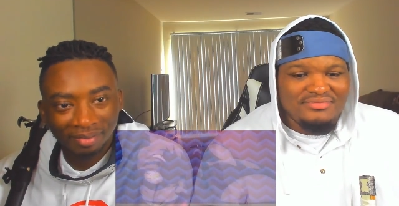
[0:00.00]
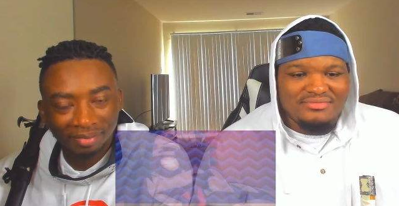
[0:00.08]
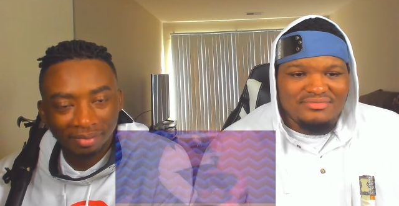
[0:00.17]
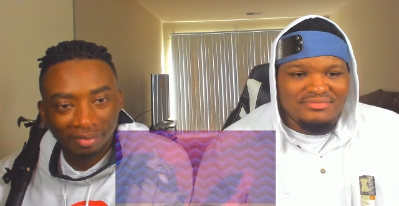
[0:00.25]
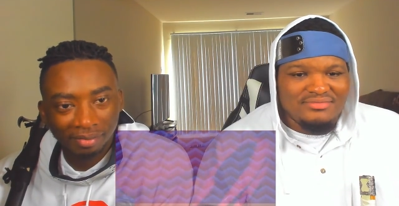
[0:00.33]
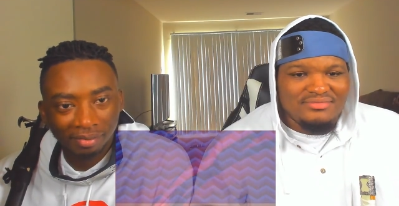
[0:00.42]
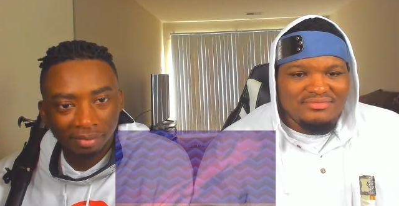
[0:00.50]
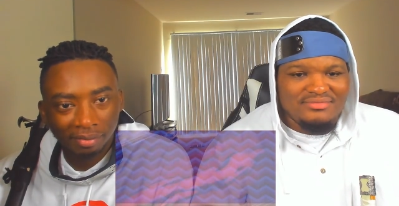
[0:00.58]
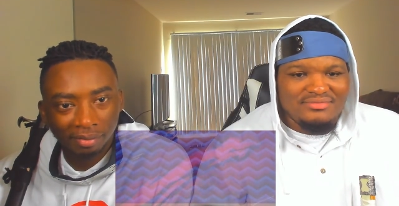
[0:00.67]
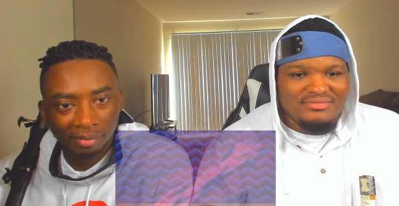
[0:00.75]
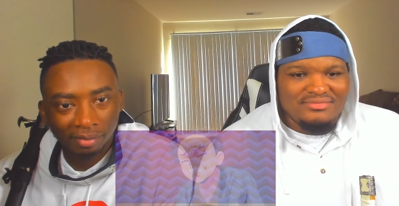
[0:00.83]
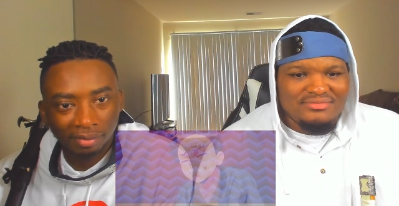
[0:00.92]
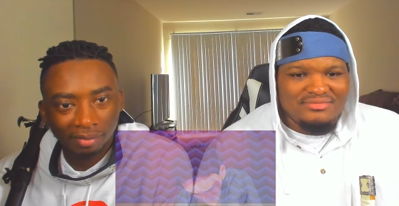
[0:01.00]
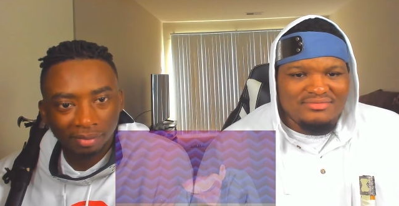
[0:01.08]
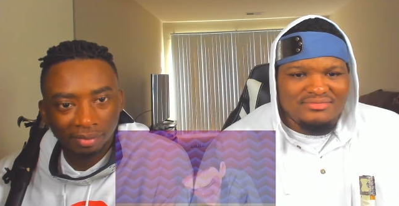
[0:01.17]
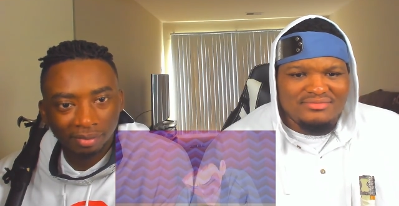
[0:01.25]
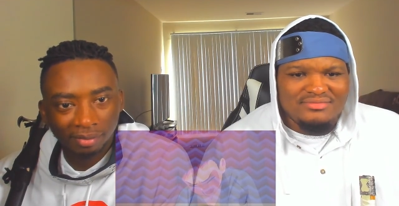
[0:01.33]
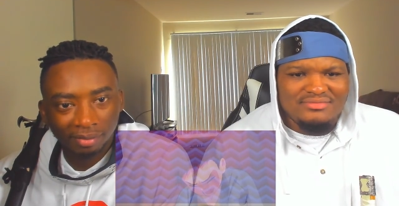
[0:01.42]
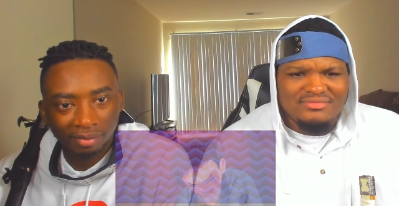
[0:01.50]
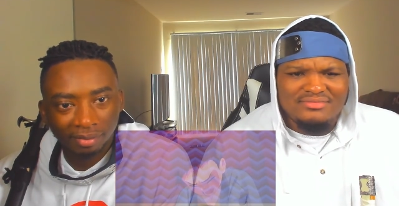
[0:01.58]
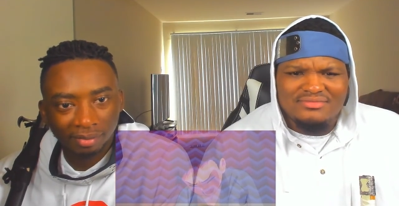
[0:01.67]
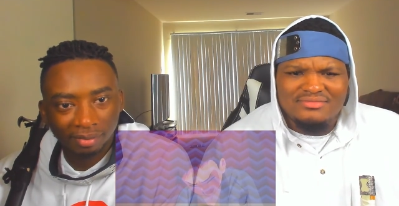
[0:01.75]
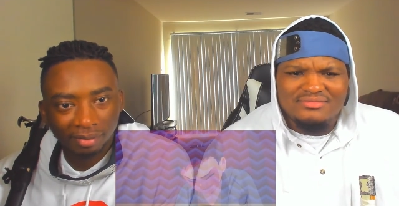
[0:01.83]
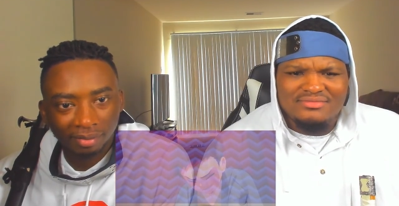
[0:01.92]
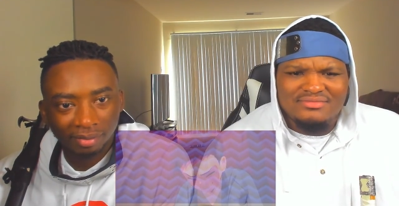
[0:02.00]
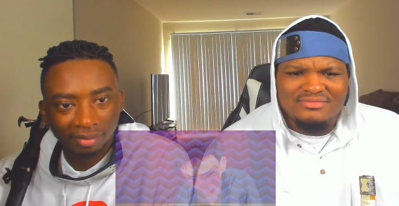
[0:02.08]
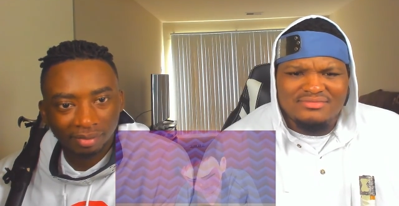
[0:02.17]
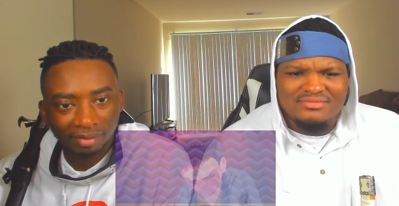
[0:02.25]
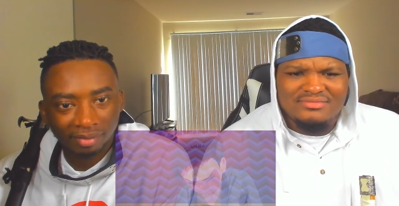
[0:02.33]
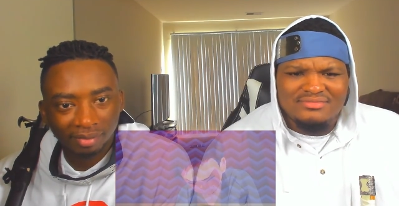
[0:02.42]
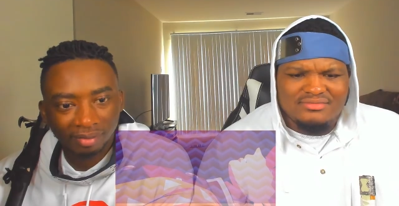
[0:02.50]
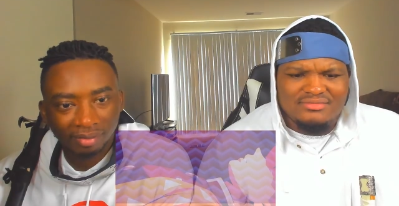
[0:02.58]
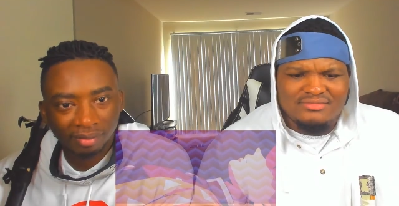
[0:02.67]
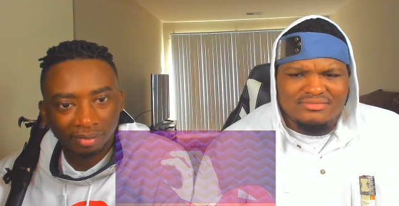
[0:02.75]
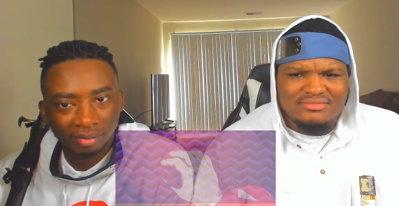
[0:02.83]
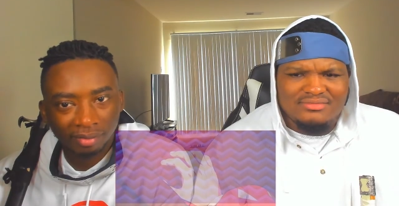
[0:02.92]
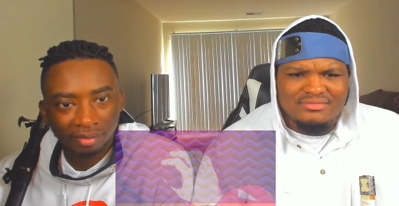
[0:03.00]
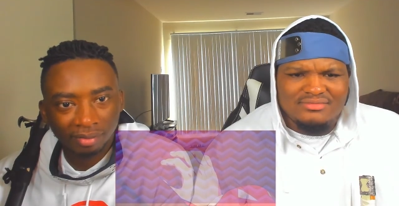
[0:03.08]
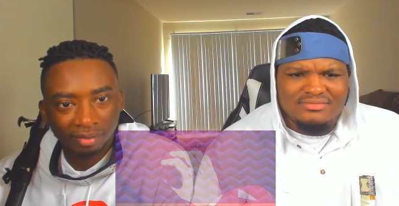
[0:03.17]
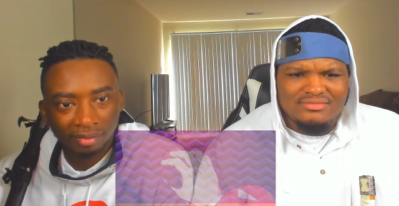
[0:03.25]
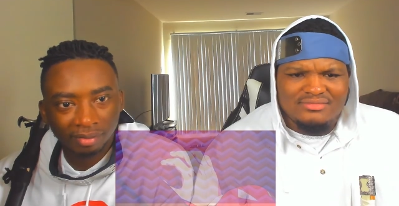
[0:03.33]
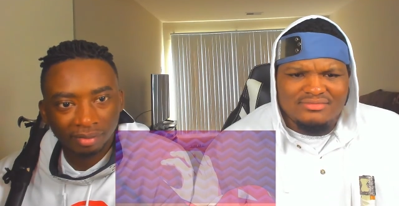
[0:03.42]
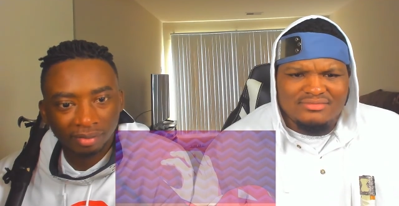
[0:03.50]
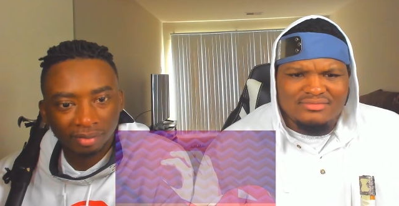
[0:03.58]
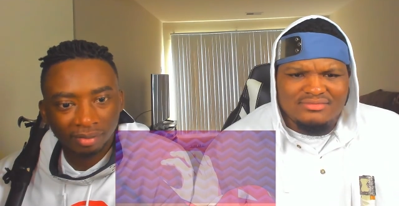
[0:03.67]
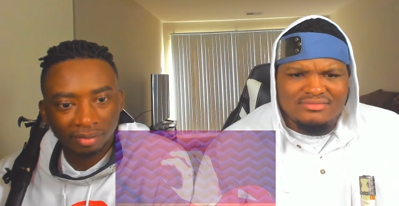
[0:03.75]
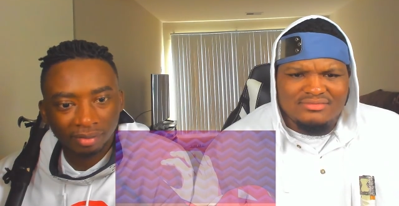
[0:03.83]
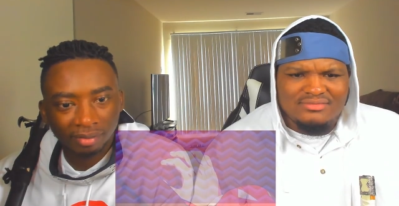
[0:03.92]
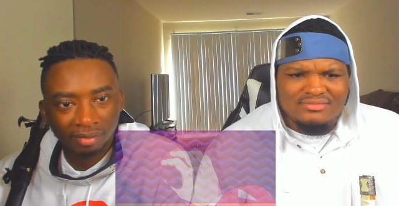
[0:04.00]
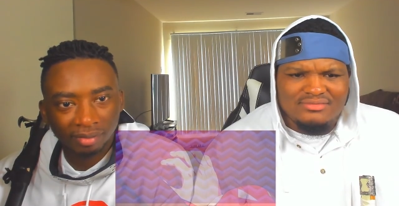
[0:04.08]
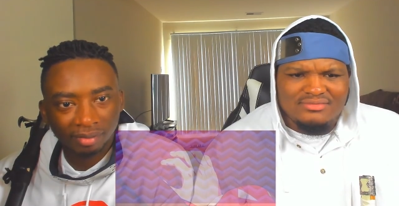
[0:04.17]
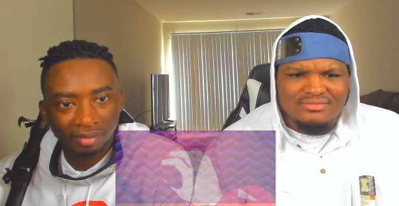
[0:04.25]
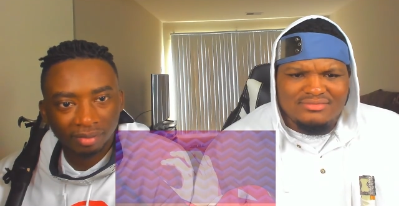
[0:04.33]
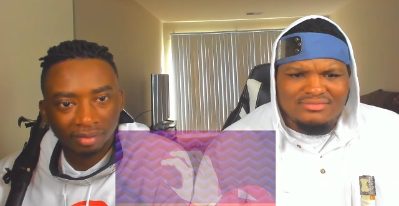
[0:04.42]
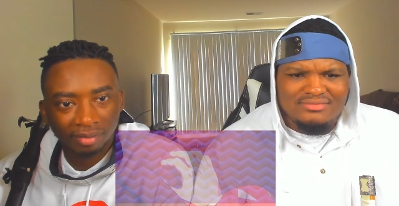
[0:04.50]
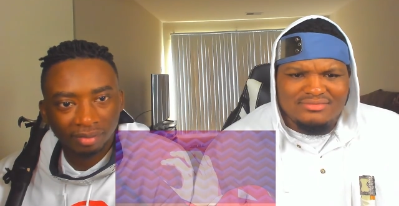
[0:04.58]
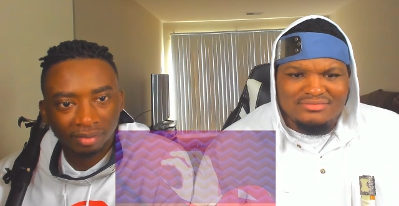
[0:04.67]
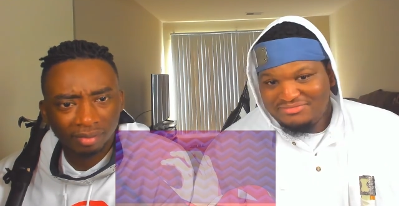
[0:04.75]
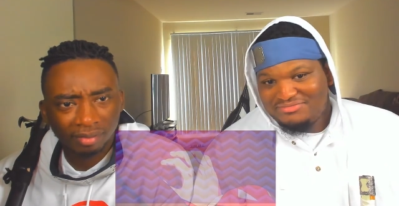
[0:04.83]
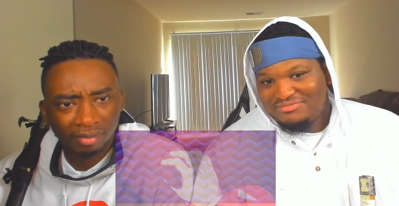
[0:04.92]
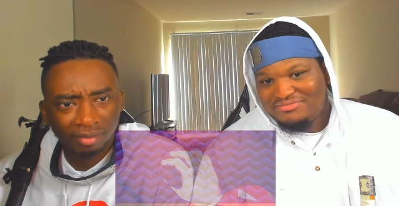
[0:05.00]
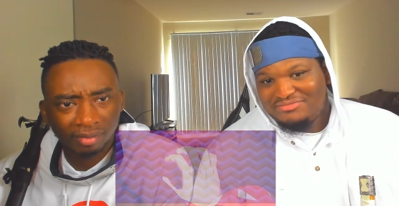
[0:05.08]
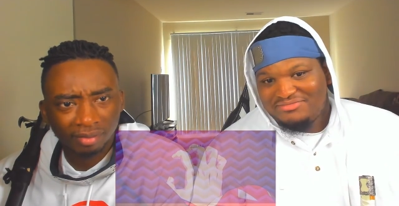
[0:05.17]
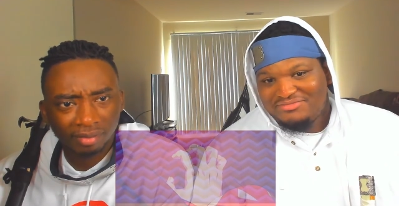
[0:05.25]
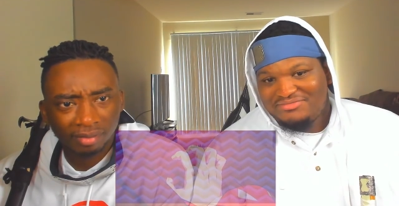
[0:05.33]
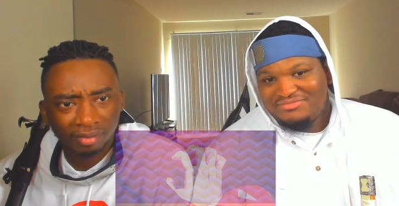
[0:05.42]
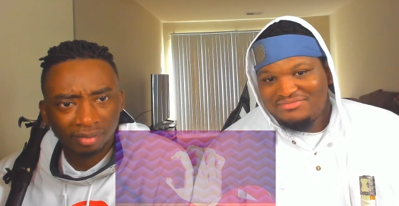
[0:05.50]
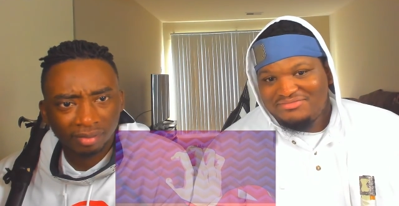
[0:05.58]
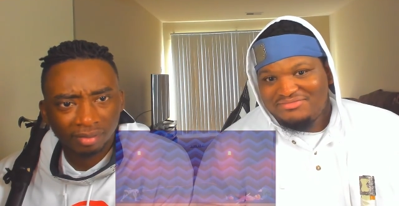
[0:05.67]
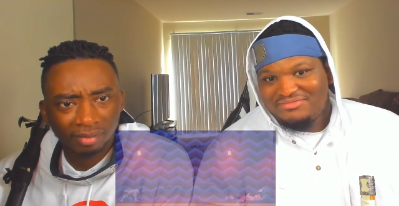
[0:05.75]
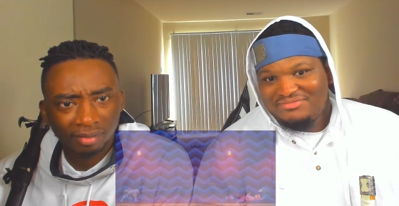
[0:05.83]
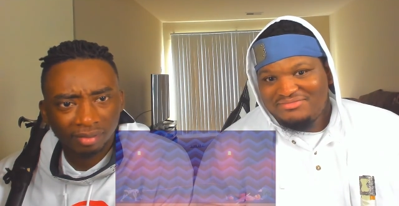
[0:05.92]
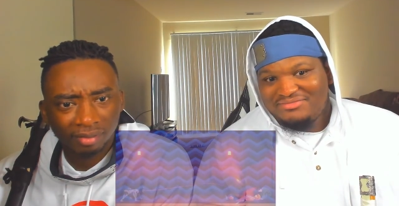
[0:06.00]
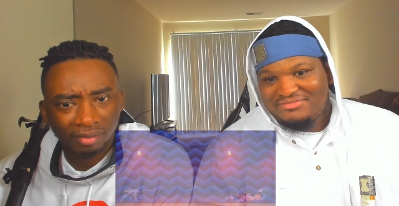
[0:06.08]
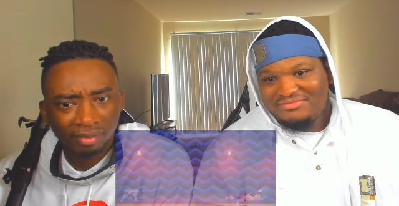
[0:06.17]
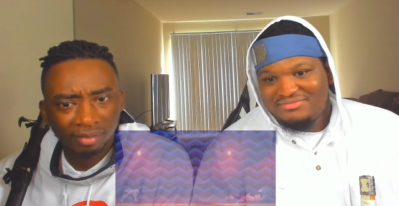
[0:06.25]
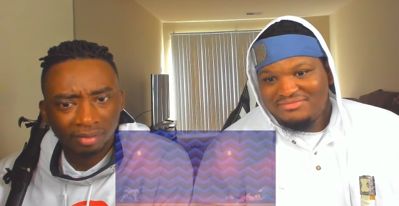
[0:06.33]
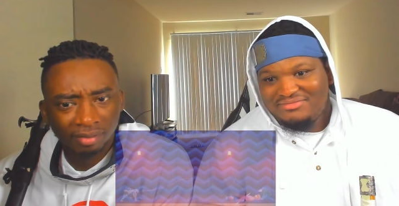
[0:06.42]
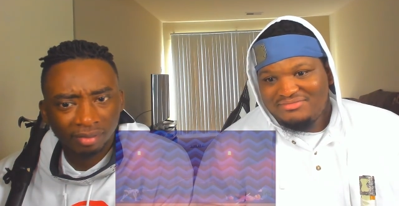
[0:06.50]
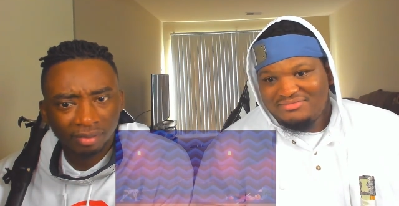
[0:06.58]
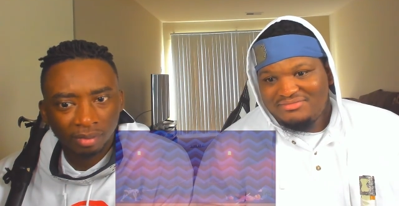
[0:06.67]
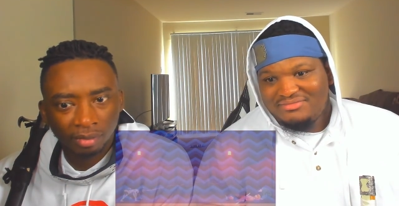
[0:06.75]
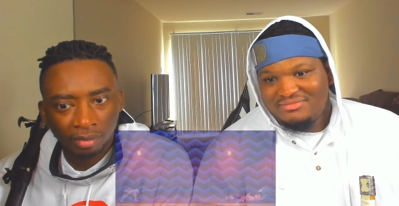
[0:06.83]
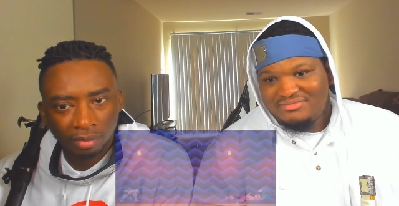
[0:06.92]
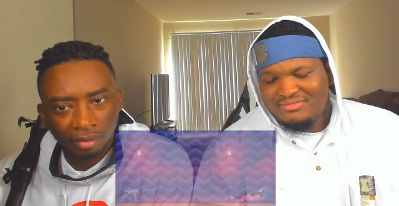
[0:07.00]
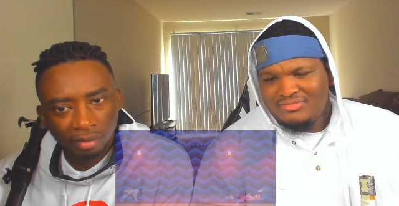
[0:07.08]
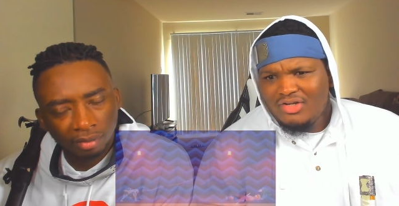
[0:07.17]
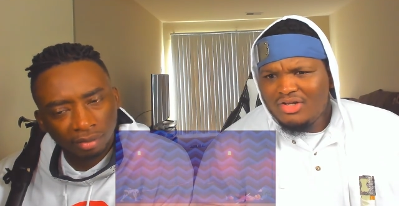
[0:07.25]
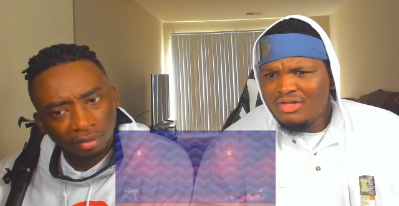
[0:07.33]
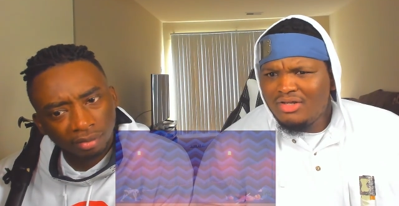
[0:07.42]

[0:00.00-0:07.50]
Nobody speaks.